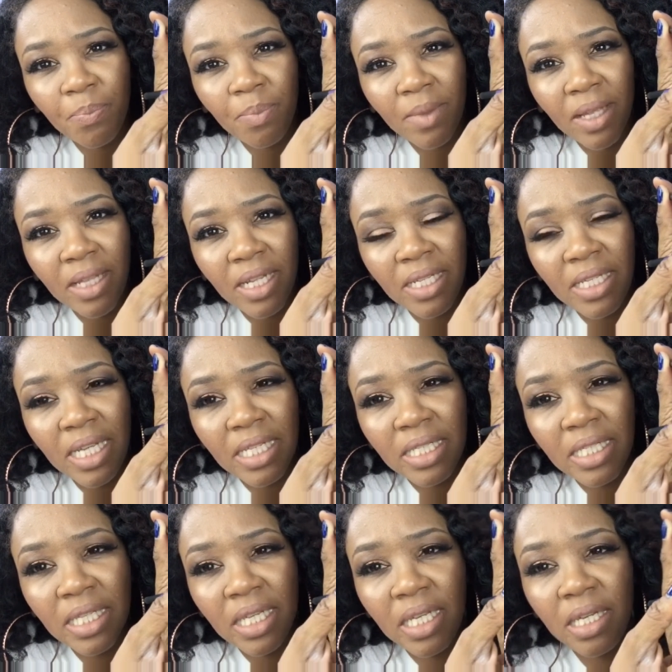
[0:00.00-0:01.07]
The
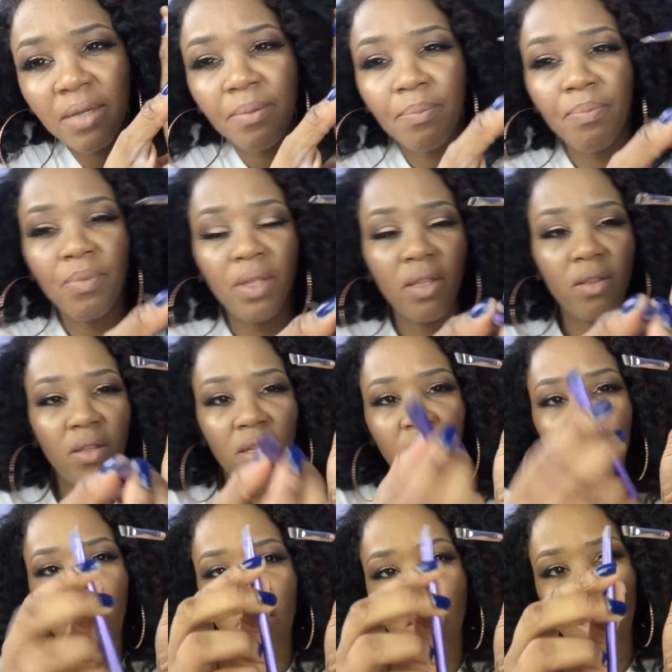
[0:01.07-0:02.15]
density.
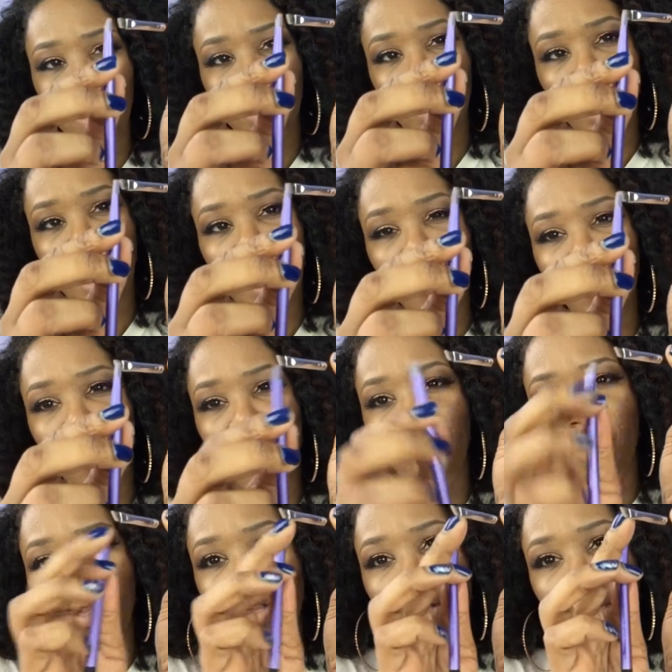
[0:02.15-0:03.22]
It's a lot.
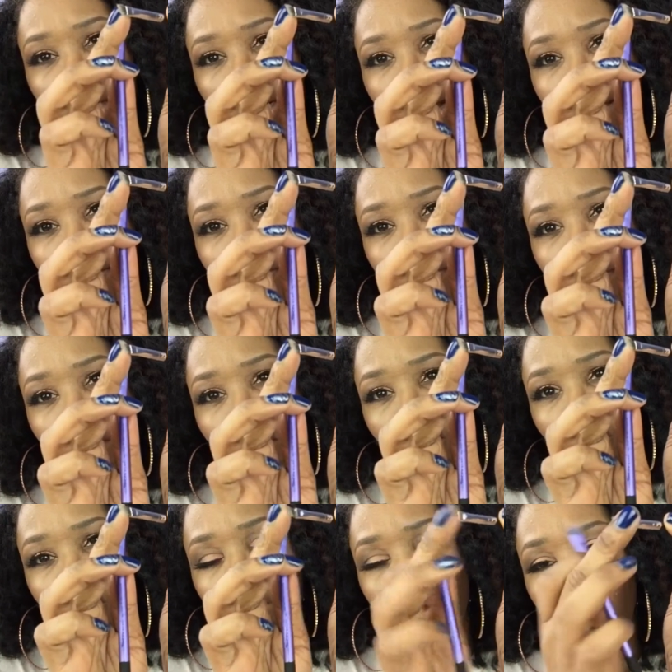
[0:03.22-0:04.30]
This is a lot
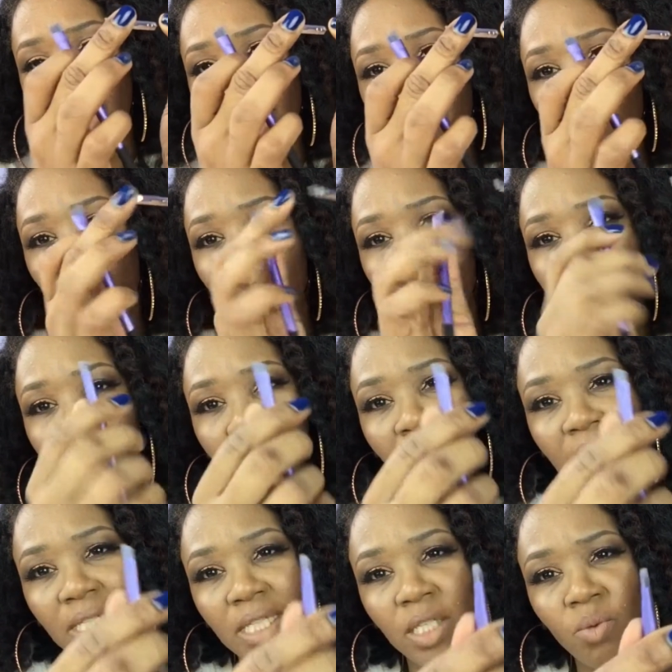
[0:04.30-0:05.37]
thinner and more
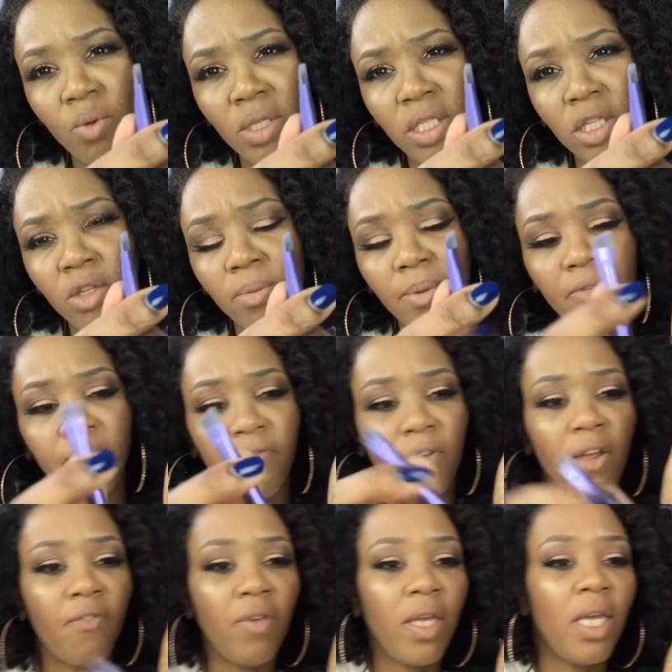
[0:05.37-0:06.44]
precise. This one is a little bit
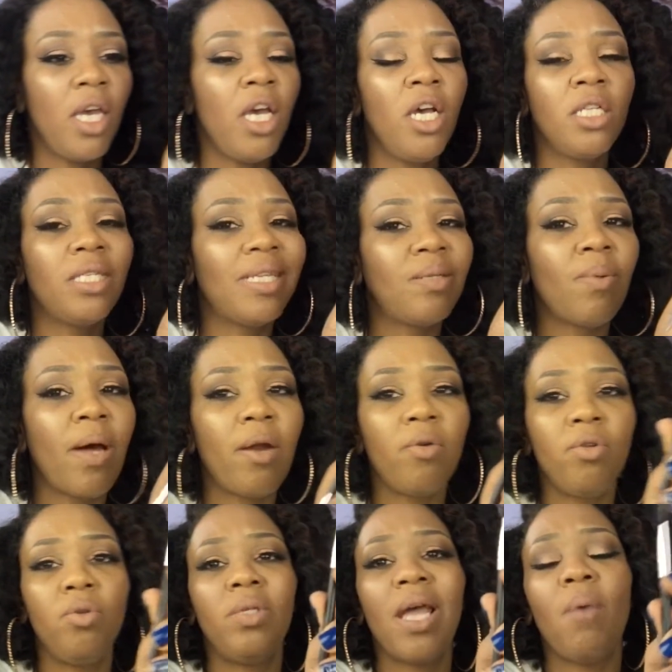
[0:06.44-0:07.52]
fluffy, so that's why I
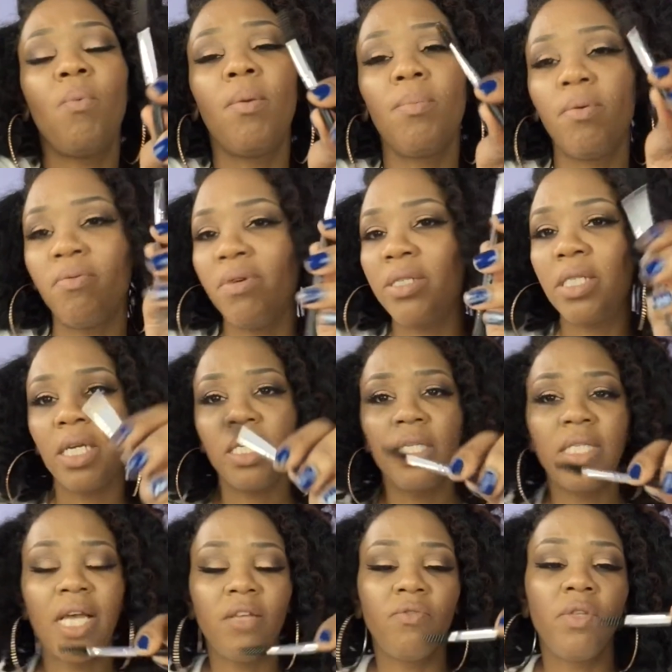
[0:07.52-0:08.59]
don't use that one. But Real
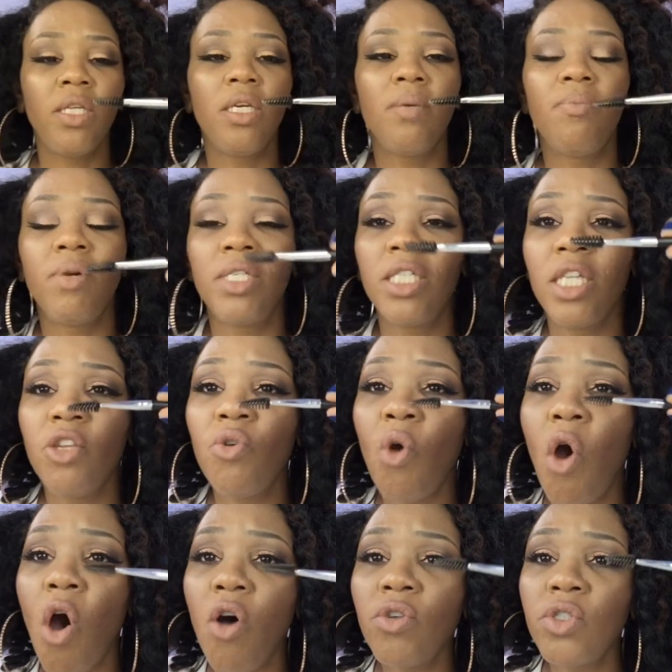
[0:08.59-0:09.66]
Techniques has really good brushes. And
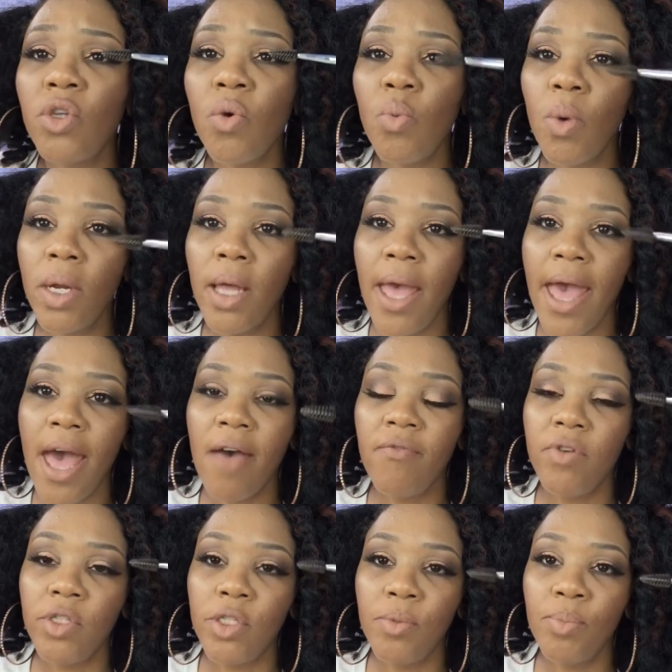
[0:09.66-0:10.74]
you also want to have
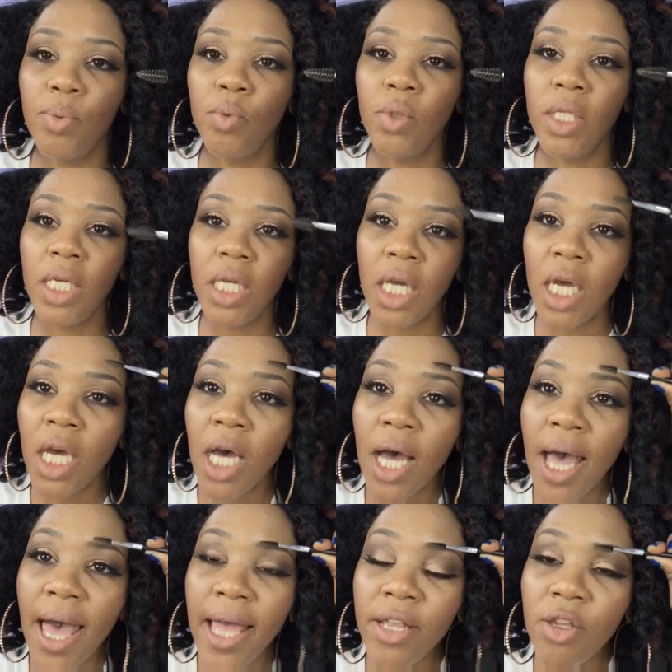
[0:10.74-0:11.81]
a spoolie,
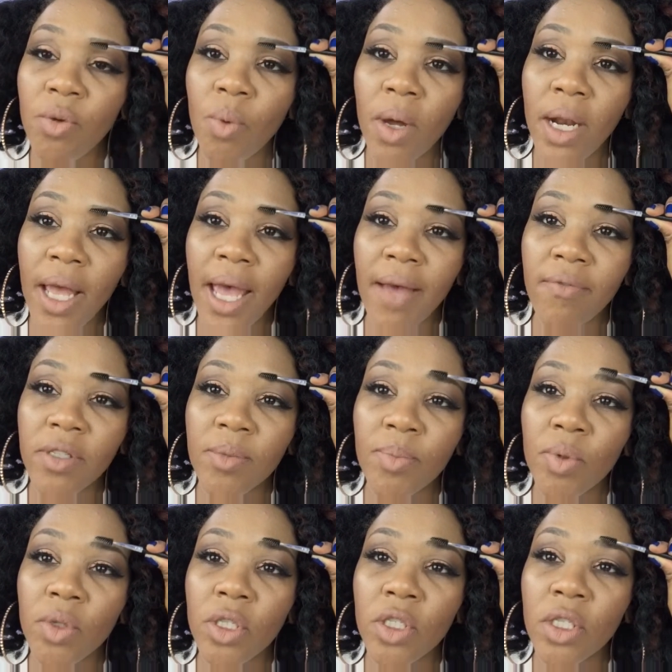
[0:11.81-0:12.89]
and you want to have a
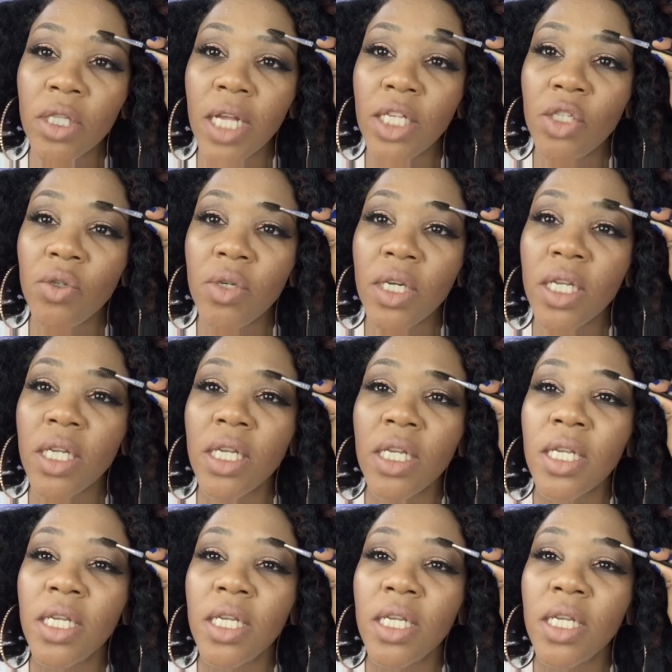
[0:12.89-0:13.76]
spoolie so that you can